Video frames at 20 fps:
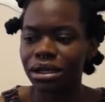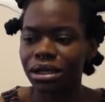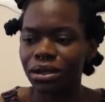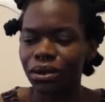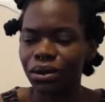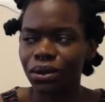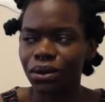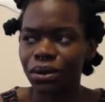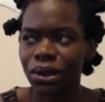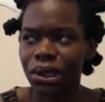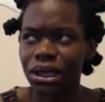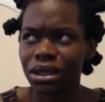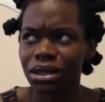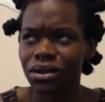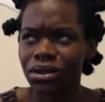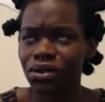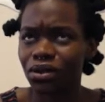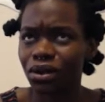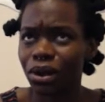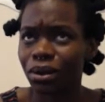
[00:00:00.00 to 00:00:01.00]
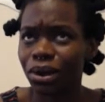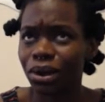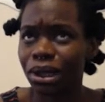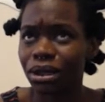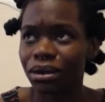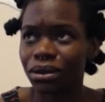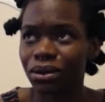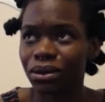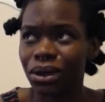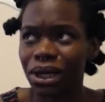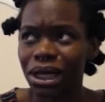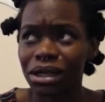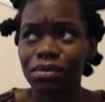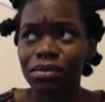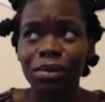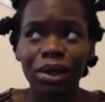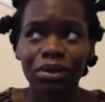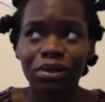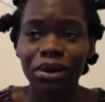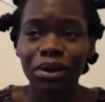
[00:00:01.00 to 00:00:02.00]
or is growing, or has
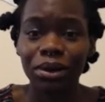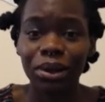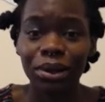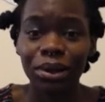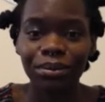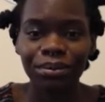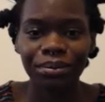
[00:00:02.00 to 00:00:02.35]
been growing,